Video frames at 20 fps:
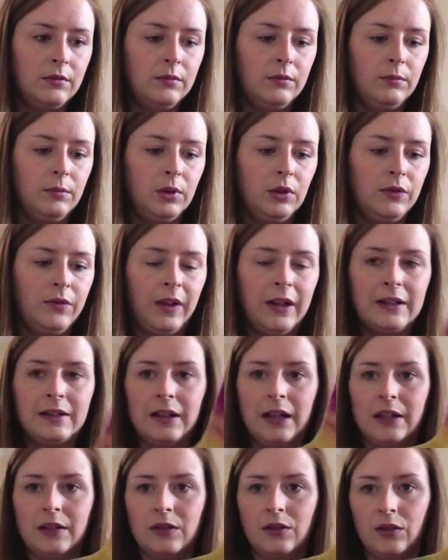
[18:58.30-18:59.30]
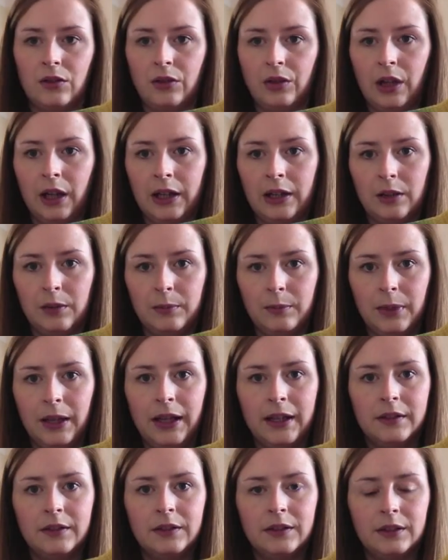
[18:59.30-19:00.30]
Blueface Leicester and nylon
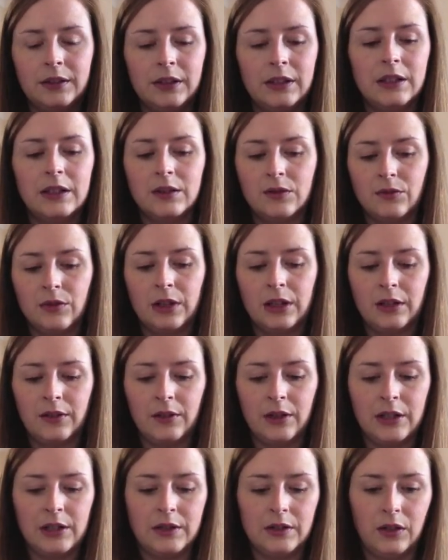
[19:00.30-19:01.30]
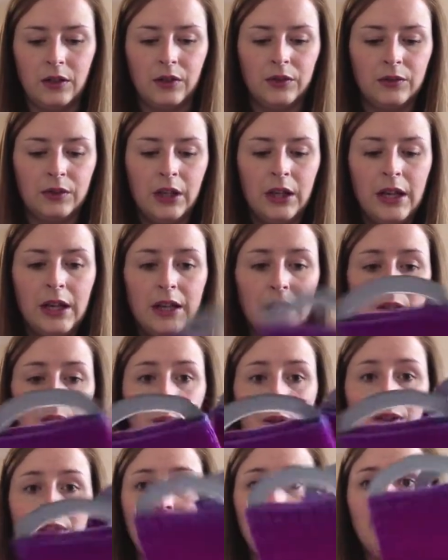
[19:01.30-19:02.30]
blend, and it is really, really soft. So
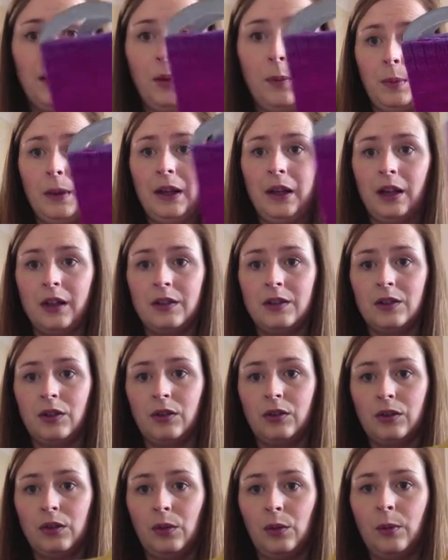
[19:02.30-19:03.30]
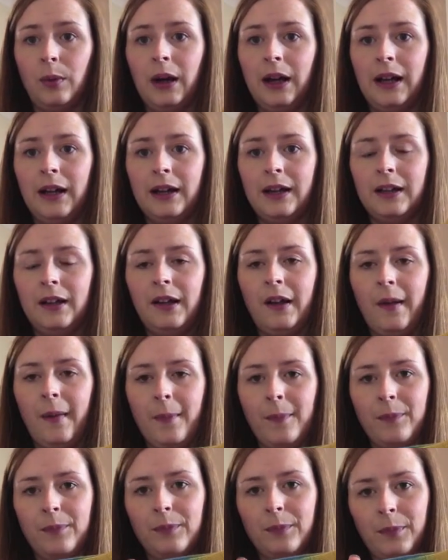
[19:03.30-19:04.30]
I think they'll nice socks to wear,
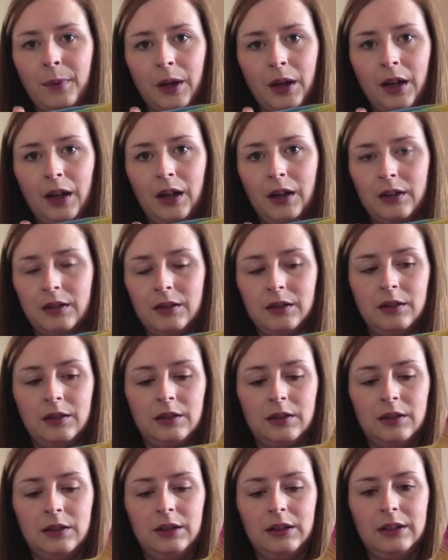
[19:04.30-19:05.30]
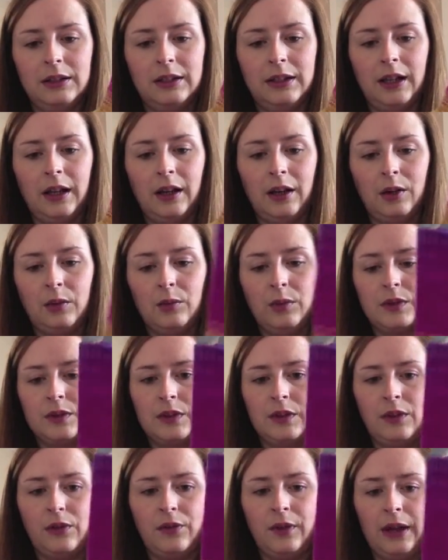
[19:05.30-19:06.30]
but yeah, I
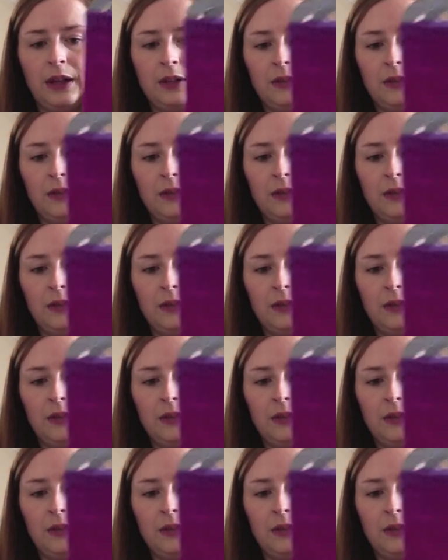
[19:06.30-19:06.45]
wasn't a fan